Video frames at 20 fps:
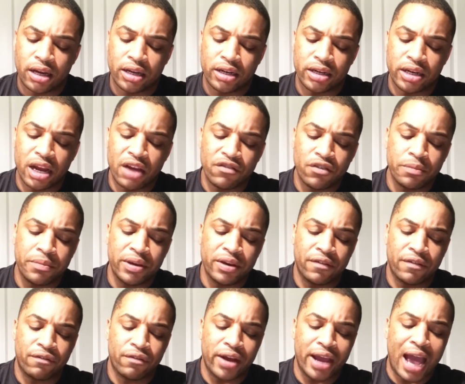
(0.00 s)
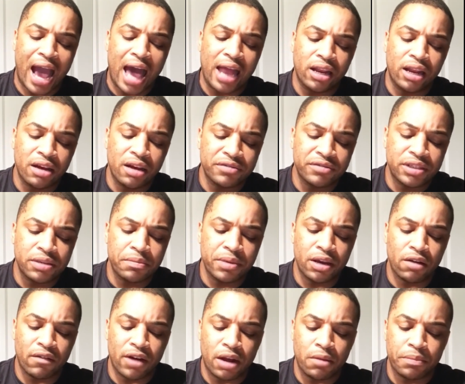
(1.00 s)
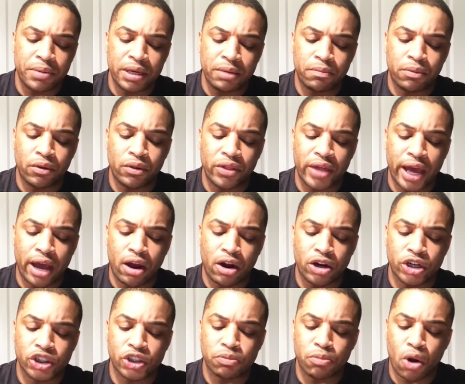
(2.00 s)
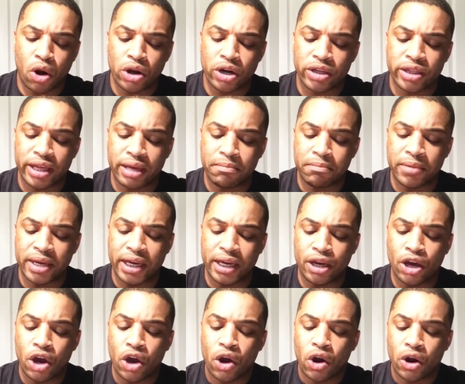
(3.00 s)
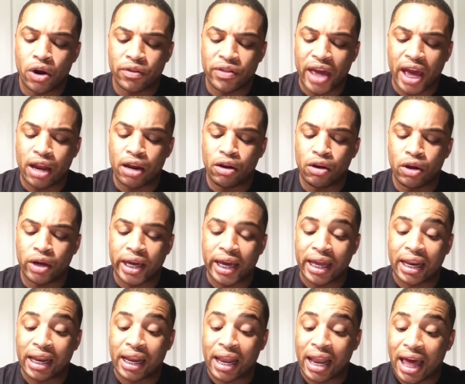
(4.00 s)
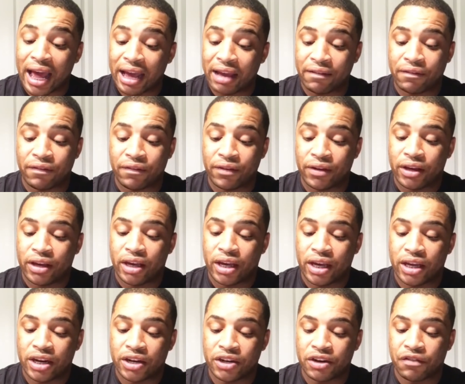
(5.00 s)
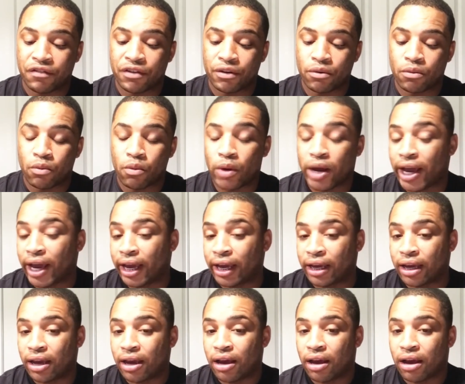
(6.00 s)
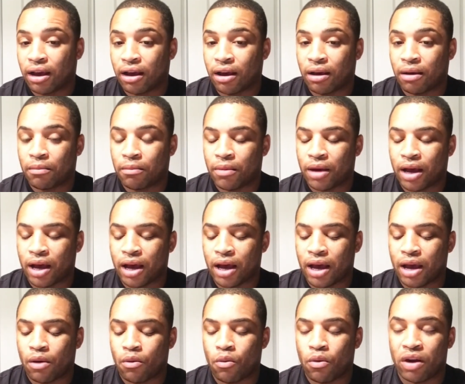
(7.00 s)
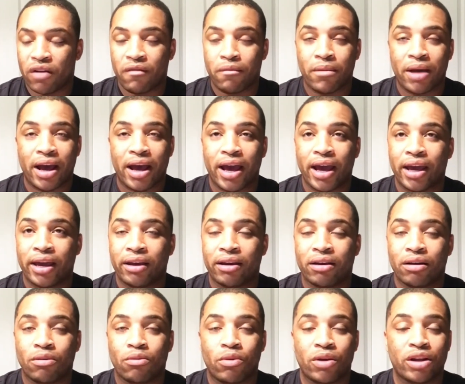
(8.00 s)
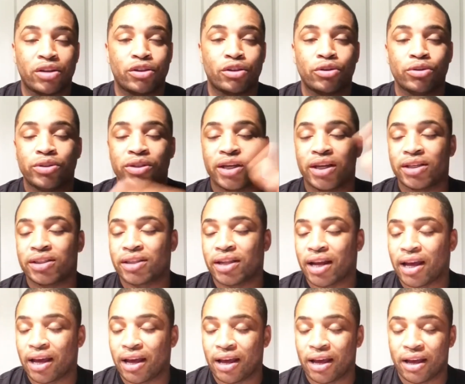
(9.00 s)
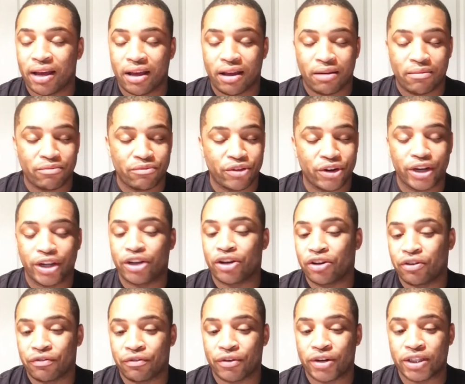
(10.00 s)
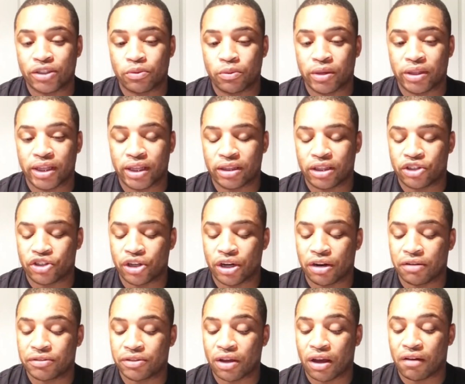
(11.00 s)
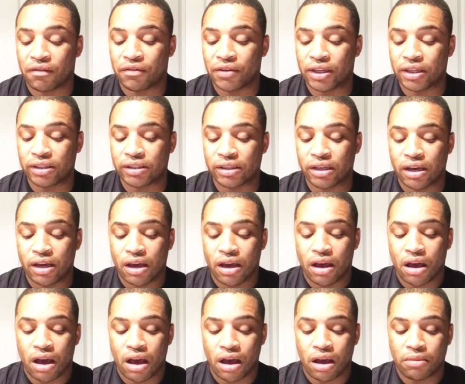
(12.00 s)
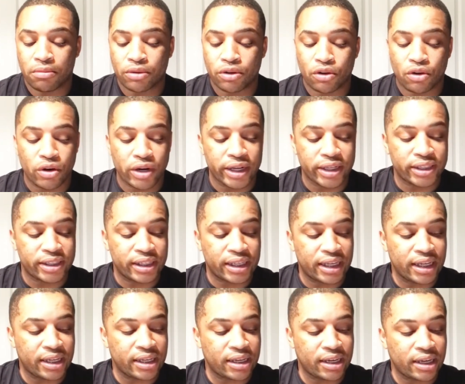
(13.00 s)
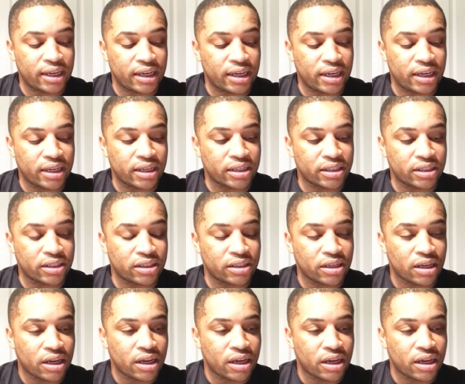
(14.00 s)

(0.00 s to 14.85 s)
Never be afraid. I love to be around people that are smarter than me or that look at life in a different way. One of the lieutenants that I'm very good friends with at the sheriff's office, Chris, he is.